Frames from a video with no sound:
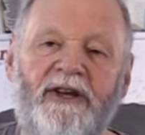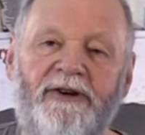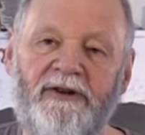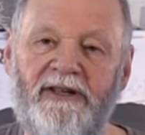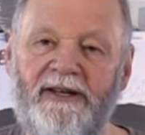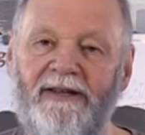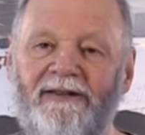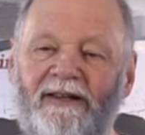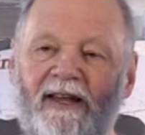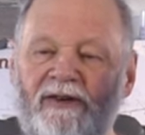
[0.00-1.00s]
that are needed
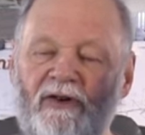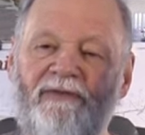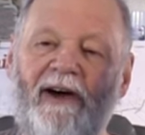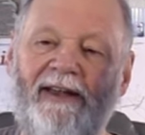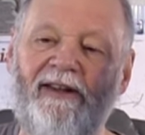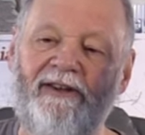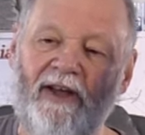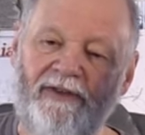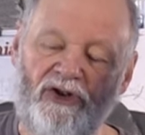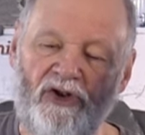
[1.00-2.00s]
until you find
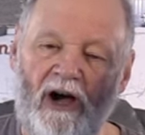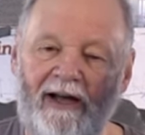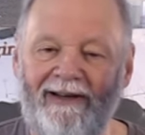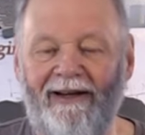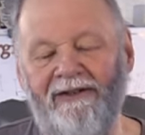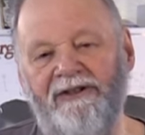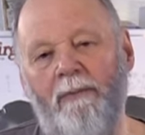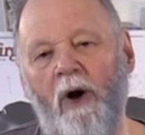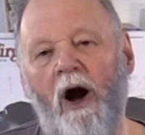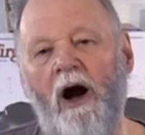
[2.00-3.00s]
another shot at a,
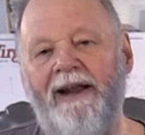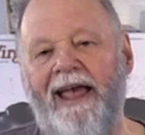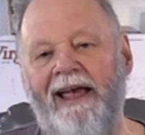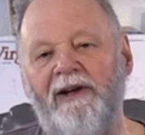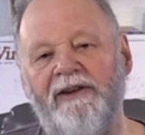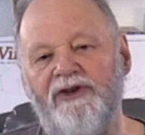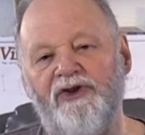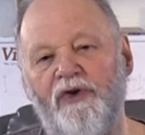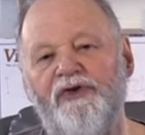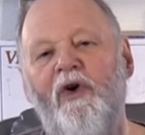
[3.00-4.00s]
some odd angle that
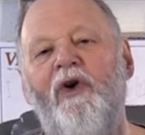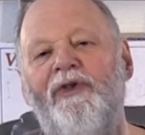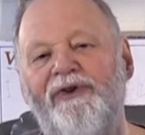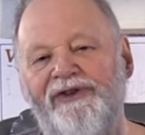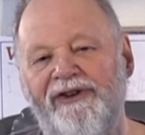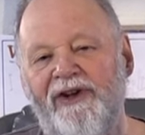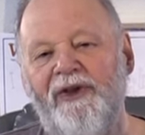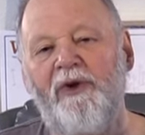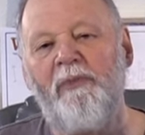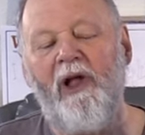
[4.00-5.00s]
shows, oh, there's
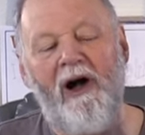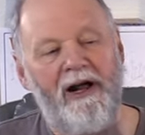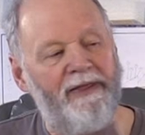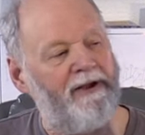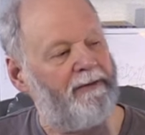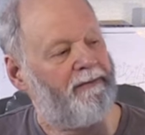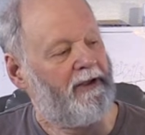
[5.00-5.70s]
another block there.